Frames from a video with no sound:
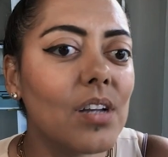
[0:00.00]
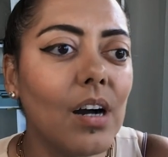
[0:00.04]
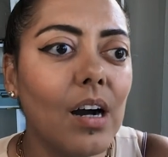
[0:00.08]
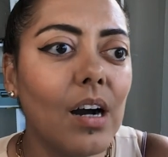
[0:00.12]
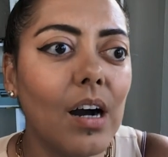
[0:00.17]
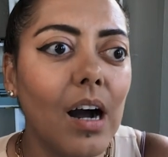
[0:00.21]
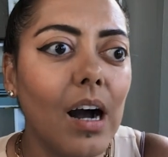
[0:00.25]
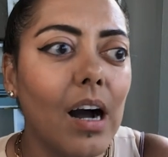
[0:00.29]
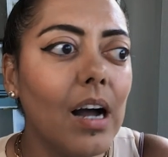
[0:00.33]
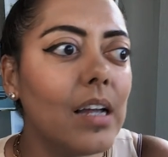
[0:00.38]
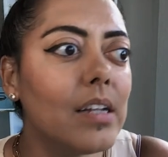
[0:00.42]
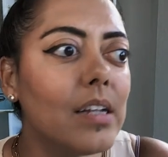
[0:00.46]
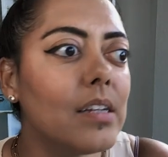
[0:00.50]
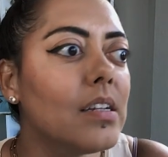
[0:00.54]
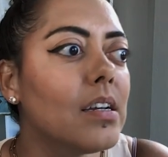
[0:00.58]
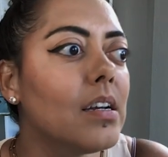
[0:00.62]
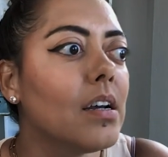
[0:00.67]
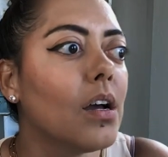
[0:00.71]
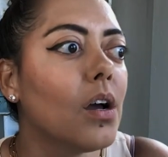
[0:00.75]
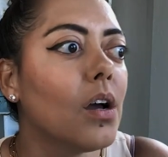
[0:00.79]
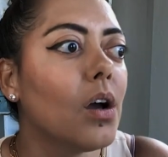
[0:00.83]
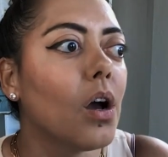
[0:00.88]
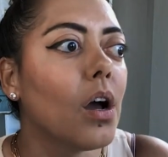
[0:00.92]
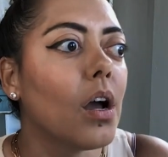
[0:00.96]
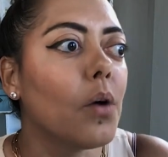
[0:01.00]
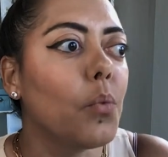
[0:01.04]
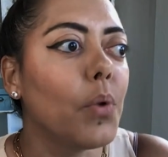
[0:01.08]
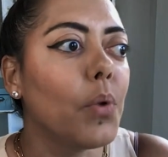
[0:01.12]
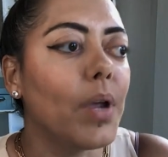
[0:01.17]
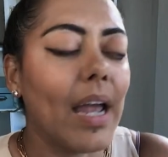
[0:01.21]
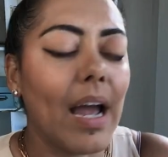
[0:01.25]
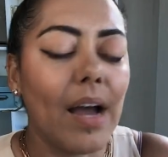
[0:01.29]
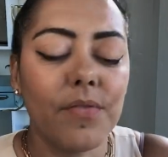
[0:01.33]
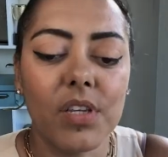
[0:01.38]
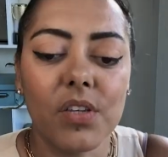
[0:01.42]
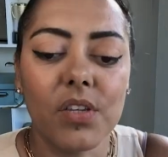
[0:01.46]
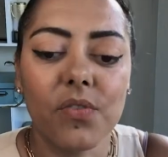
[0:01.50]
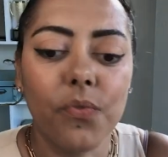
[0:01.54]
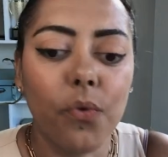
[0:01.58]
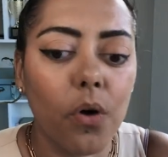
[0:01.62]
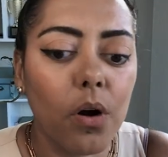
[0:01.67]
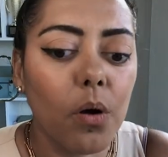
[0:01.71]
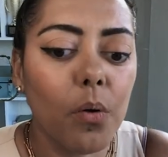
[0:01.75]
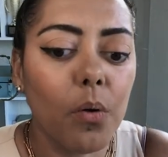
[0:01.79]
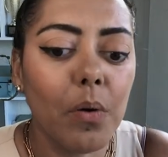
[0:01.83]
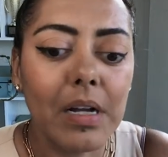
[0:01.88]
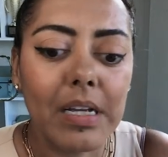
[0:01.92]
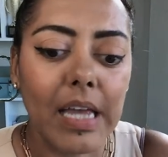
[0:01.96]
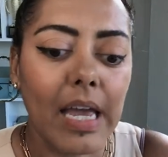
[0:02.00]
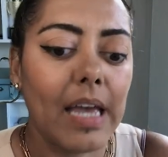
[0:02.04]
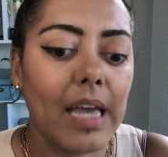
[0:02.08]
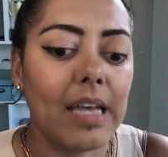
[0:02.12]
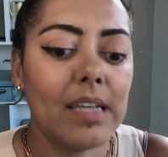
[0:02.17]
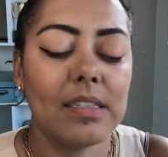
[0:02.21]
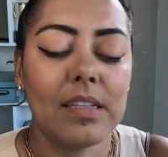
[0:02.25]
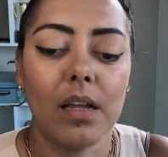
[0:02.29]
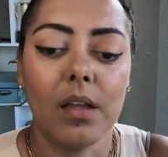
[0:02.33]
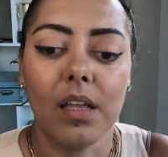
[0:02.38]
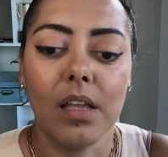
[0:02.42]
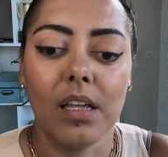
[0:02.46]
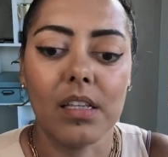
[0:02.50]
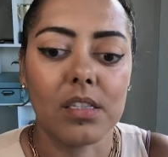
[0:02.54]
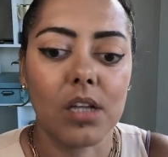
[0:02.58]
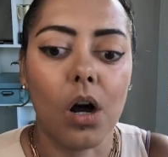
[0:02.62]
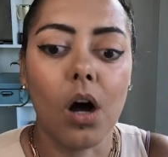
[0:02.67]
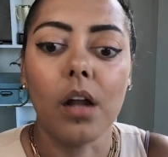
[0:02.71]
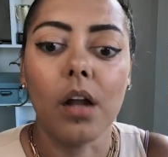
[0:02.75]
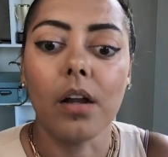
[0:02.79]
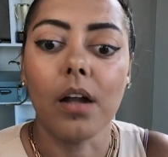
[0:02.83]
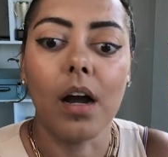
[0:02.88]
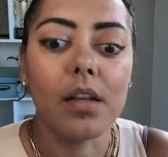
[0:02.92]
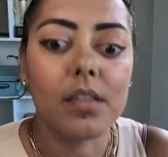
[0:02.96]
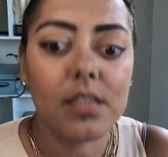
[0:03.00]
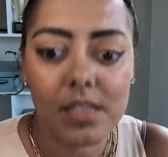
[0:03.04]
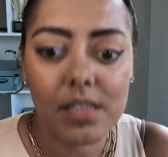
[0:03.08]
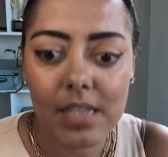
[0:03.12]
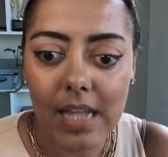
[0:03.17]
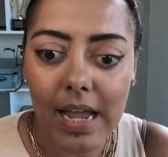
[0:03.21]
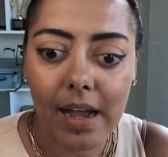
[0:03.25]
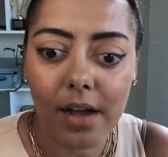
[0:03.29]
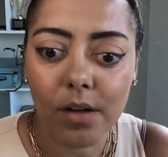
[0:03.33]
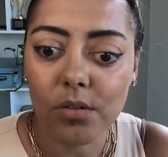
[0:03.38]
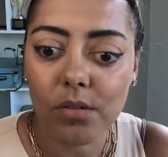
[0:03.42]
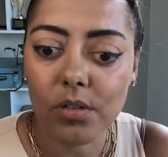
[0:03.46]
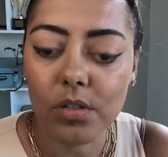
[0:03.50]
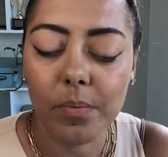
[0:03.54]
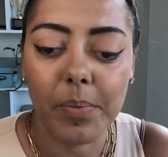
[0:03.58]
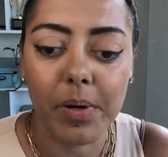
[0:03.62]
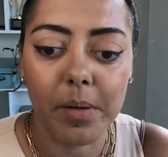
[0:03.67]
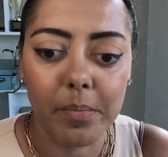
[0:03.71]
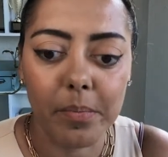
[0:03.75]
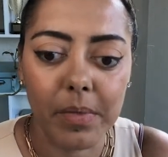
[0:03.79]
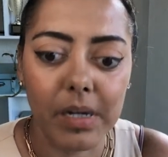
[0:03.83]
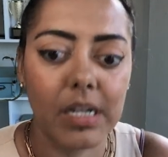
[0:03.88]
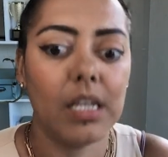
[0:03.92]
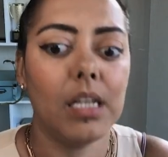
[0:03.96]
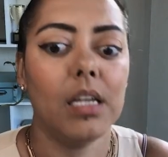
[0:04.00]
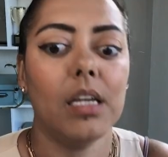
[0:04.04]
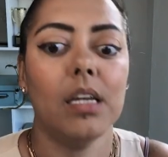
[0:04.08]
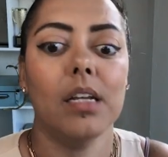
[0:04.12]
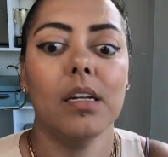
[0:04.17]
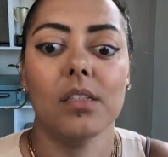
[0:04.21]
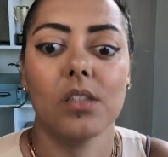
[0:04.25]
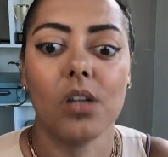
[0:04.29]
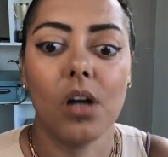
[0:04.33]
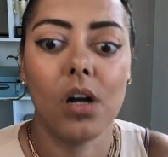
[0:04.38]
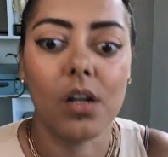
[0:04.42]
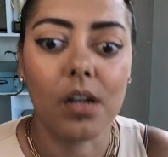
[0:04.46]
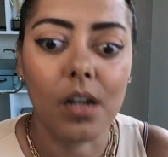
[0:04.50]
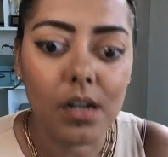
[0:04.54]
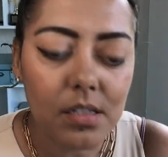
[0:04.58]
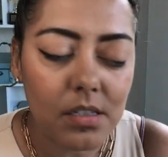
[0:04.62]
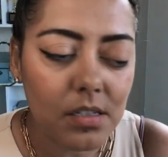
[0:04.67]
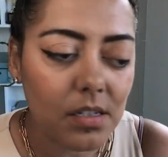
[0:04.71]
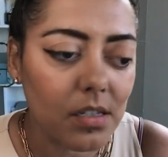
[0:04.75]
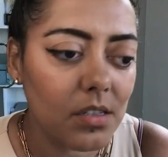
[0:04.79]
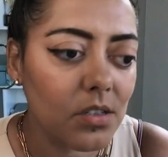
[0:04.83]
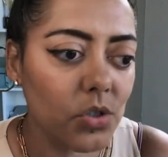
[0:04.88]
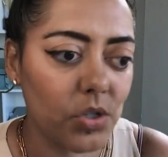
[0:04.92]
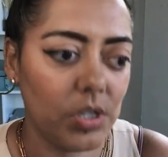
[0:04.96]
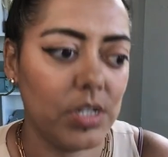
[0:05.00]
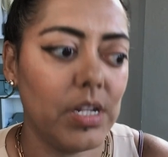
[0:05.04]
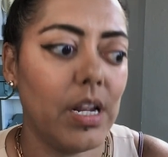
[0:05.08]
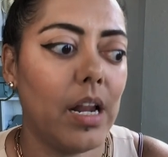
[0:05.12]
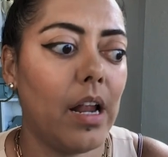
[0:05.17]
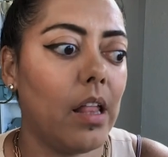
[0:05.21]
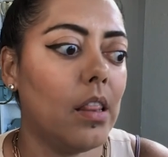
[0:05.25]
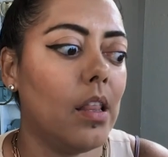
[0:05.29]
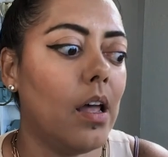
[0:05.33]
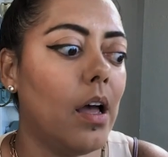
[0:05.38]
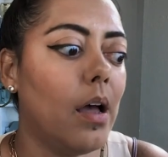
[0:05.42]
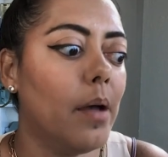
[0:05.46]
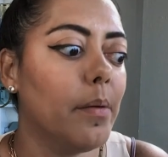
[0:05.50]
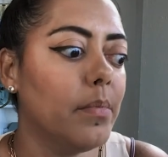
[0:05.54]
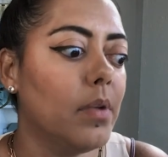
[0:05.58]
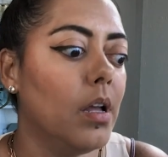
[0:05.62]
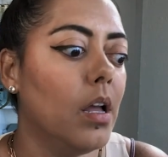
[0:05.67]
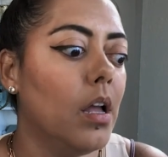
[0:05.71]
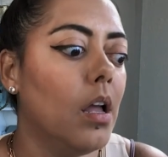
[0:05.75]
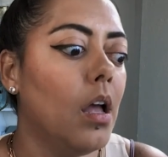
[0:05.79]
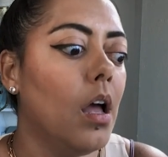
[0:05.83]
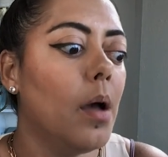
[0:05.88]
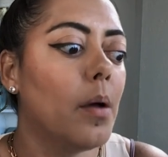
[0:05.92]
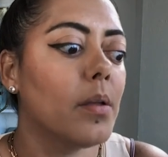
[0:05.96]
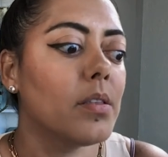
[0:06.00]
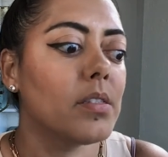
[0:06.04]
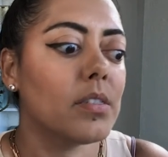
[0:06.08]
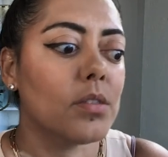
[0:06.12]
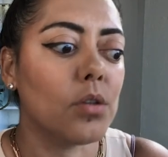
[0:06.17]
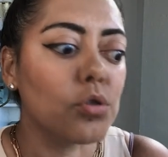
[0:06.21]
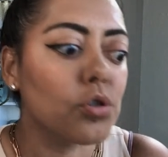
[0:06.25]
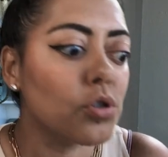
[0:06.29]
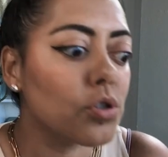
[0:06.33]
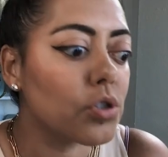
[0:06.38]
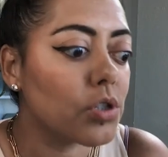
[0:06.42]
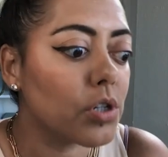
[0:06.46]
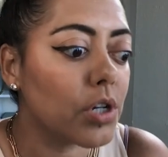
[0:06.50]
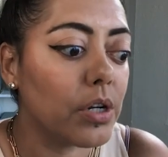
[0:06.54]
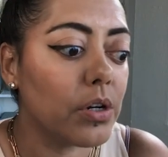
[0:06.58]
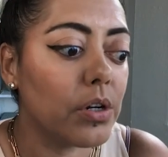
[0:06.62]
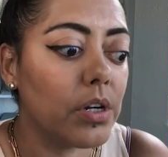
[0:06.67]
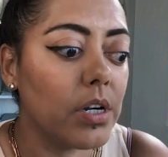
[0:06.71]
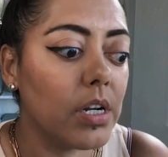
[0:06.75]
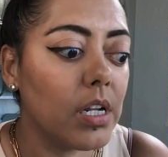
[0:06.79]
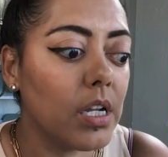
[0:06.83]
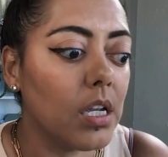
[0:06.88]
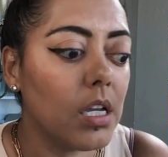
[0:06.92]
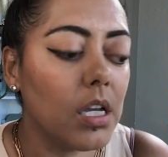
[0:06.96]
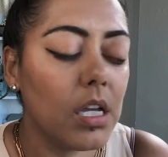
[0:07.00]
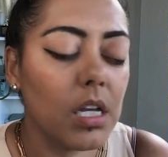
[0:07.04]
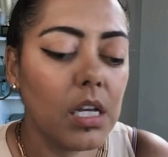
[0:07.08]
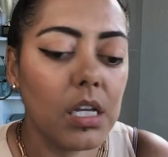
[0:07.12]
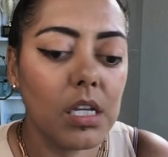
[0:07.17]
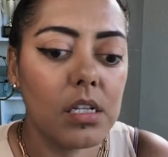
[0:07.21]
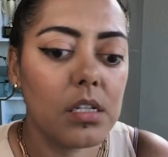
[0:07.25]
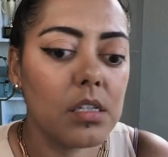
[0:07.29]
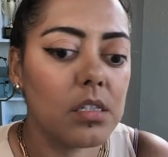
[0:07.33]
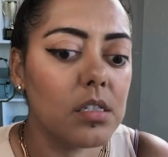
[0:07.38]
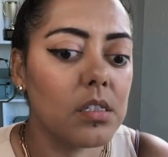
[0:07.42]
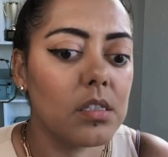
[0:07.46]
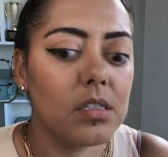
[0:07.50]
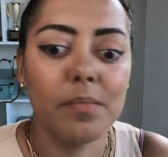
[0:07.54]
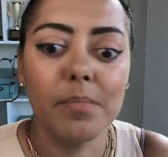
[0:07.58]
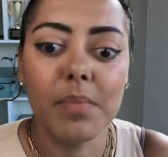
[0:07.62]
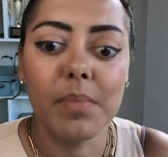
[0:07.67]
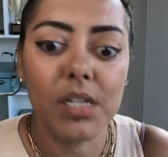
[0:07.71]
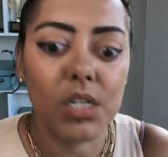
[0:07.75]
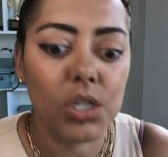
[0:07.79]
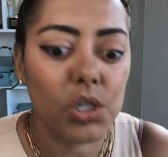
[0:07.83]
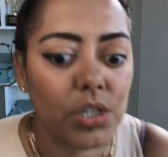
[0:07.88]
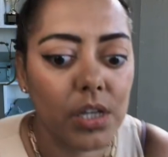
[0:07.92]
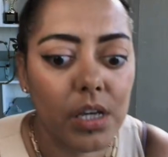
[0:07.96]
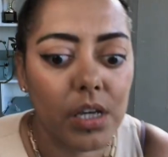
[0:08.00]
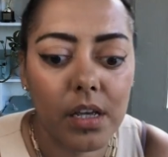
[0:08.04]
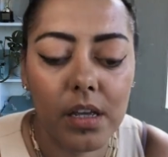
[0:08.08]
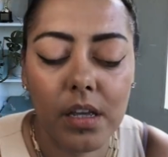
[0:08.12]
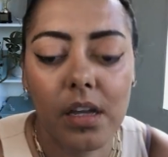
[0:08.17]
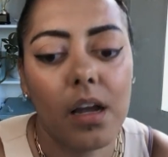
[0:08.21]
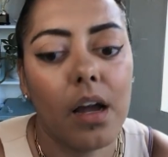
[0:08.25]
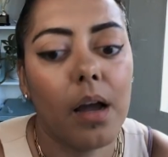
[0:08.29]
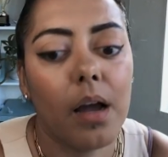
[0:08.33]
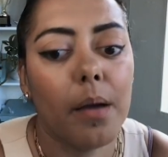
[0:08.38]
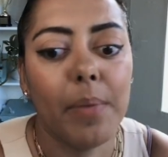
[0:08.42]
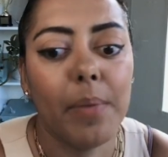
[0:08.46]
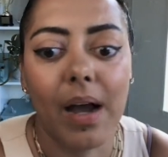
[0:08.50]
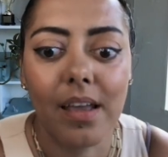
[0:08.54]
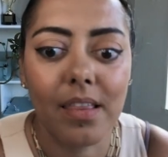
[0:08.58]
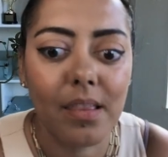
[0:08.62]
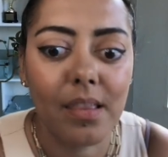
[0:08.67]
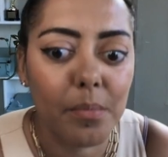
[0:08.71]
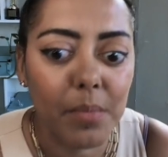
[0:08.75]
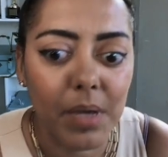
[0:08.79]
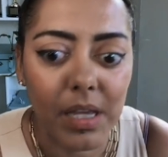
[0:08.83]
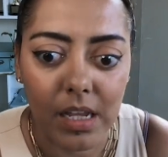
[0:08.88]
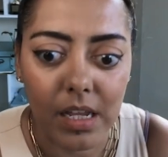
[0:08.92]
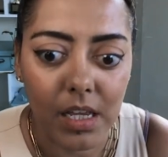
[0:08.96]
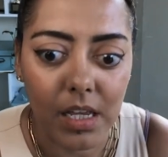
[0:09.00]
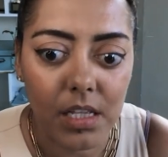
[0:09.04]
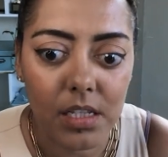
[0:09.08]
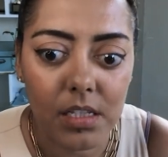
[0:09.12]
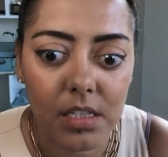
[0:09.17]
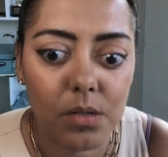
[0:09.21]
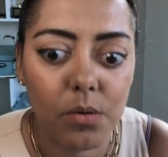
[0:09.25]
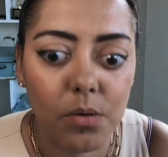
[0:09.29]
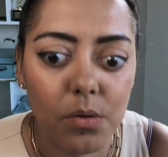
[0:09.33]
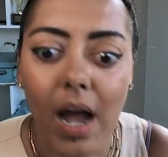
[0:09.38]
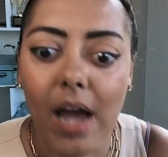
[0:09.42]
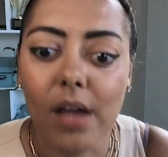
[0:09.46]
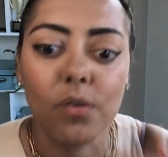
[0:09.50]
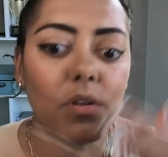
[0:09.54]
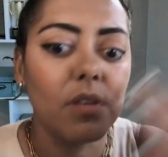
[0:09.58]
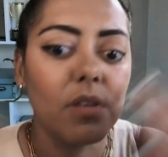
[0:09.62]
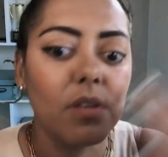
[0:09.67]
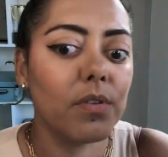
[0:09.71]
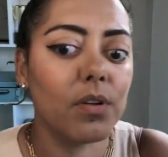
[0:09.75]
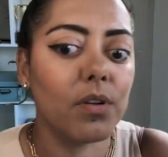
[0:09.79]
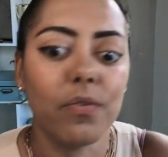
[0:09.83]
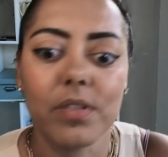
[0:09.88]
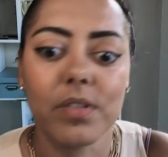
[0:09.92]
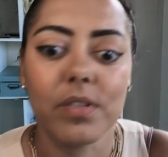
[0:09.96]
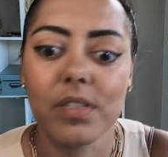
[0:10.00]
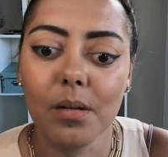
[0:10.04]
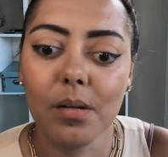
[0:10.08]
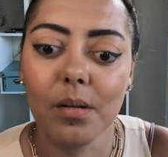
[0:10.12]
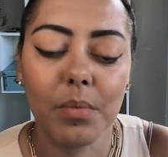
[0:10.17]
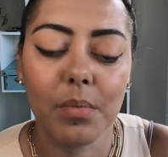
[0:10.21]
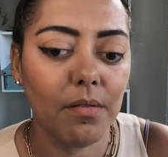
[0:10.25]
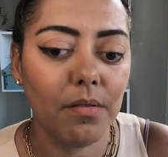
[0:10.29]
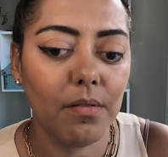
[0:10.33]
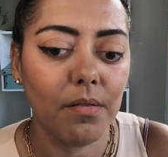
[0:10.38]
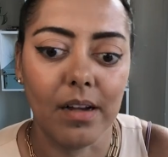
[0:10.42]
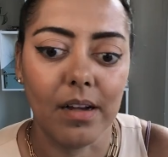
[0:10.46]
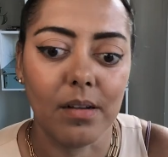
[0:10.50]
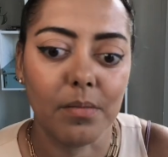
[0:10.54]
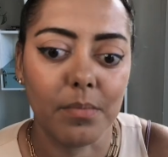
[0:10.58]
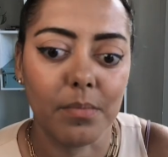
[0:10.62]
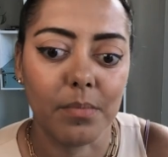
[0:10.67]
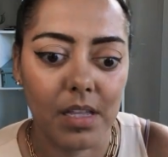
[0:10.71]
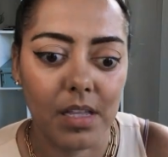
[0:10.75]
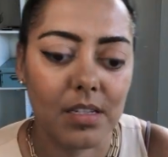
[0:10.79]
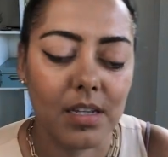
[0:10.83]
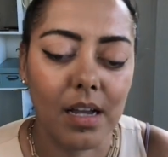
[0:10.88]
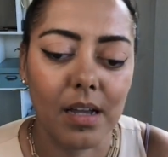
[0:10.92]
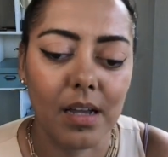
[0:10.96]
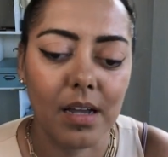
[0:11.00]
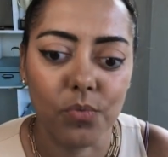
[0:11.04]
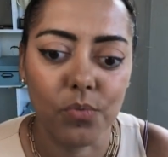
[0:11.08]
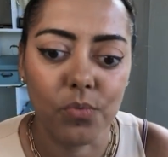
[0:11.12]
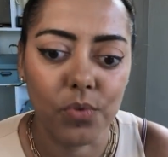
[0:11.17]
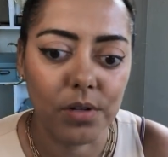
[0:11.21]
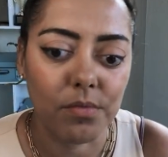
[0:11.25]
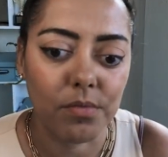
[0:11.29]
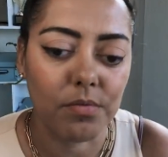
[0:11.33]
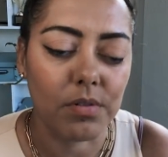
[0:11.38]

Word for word: gone. We have these 401ks that it's on us now to put money in, it's on us to understand them. Social Security is diminishing by the minute. I don't even know if it's going to be around by the time we